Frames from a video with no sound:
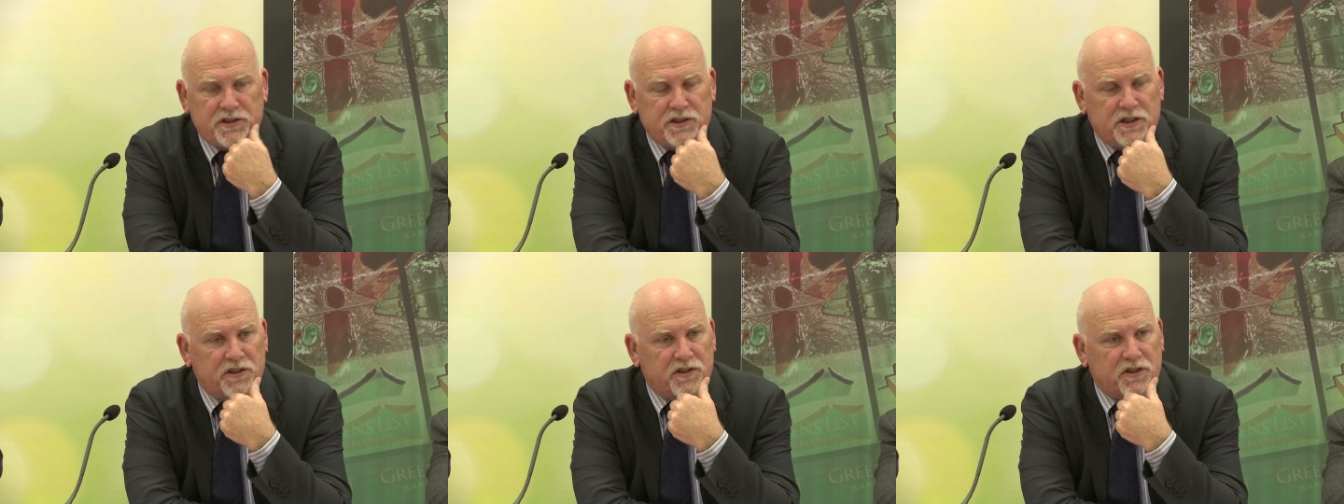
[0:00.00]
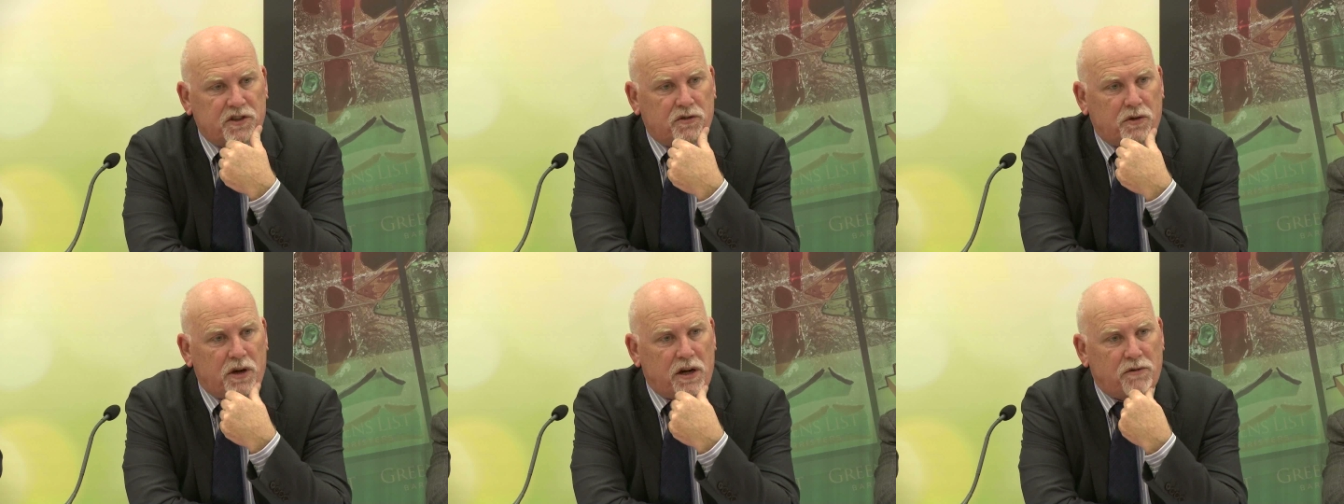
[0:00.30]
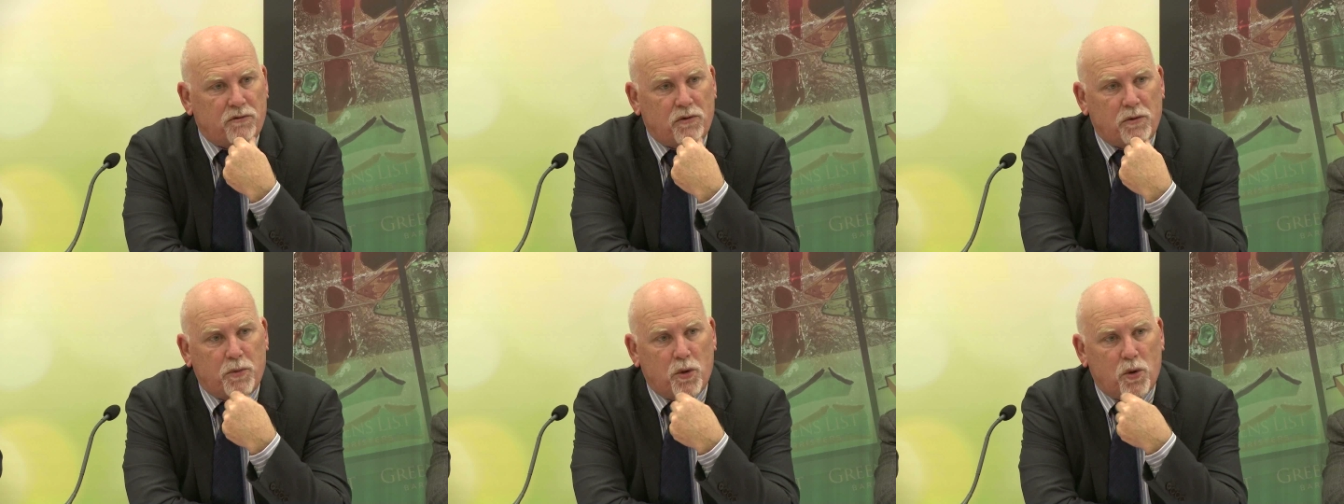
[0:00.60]
and there's a credit
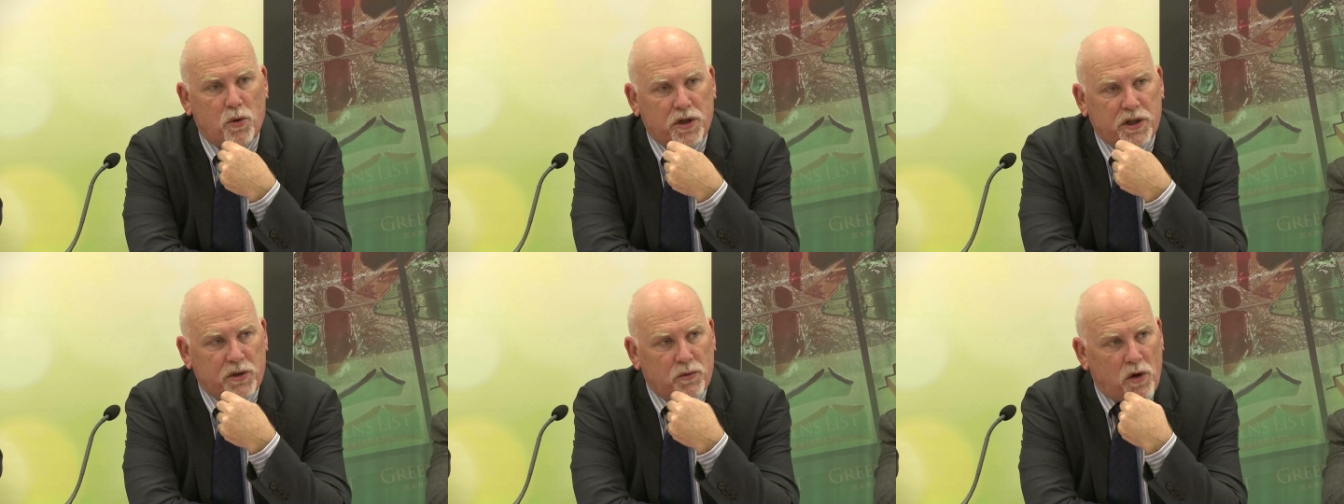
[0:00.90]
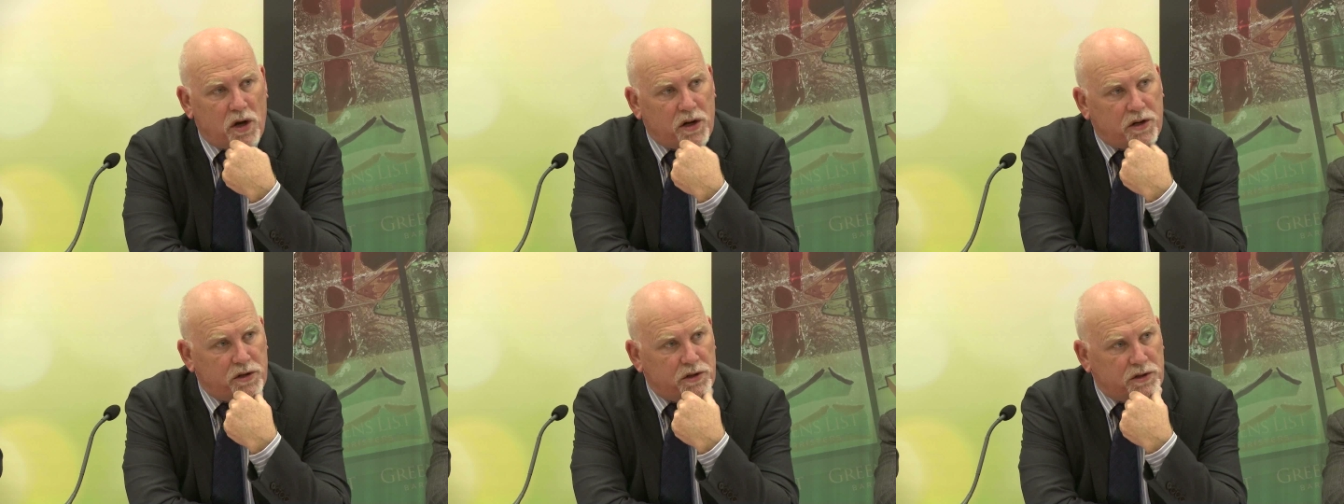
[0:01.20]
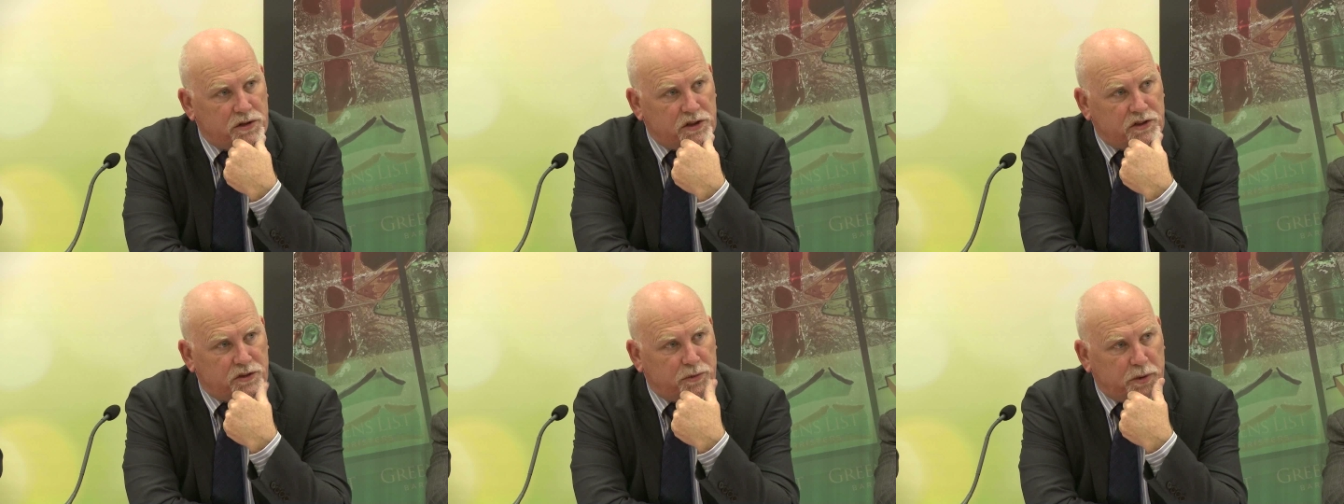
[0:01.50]
reporting one
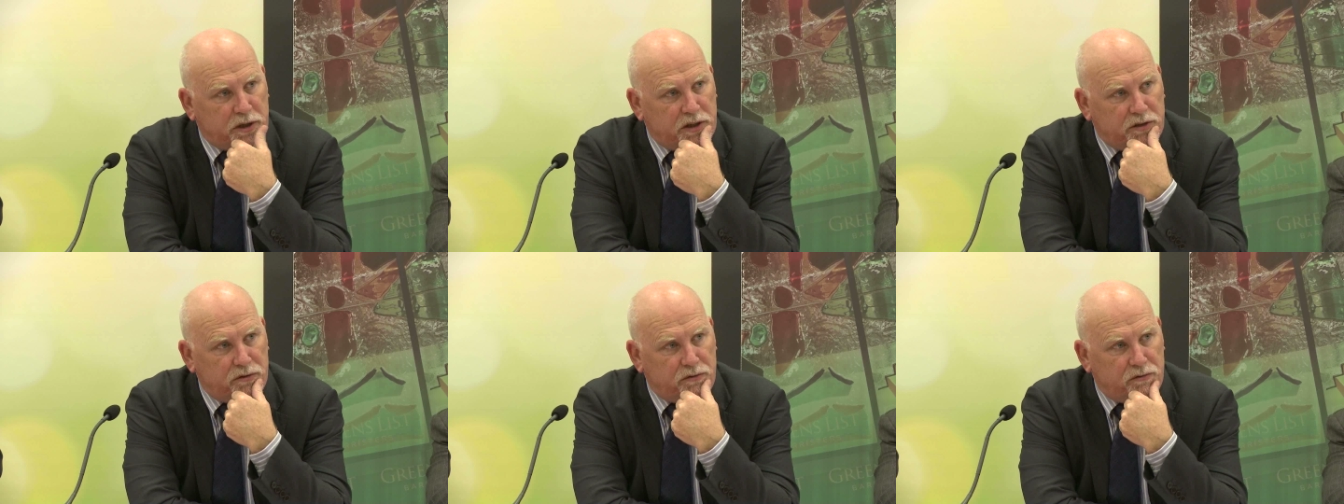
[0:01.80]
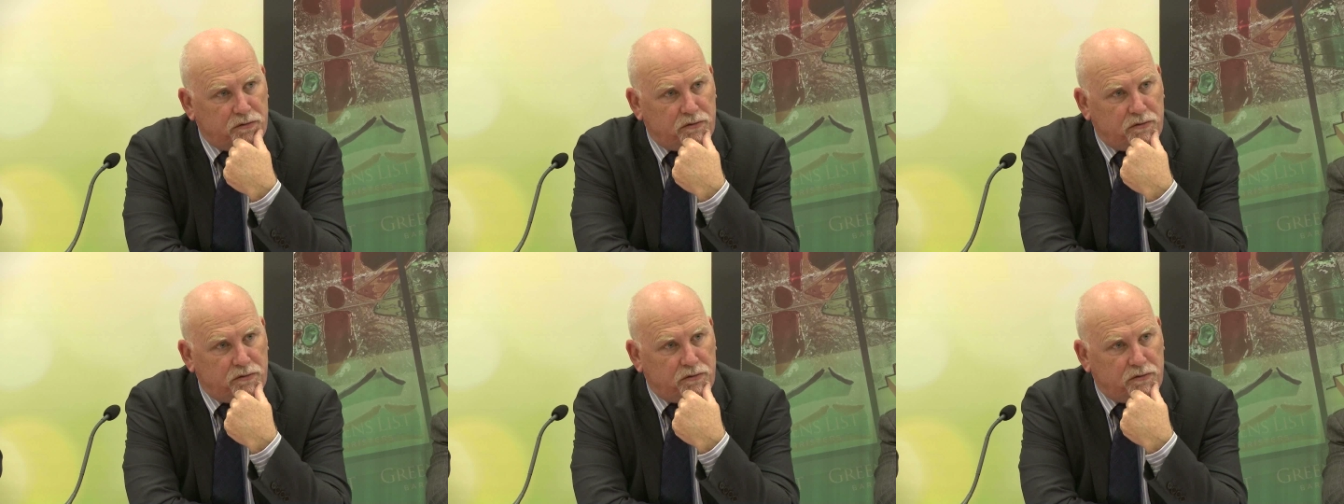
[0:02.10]
that's been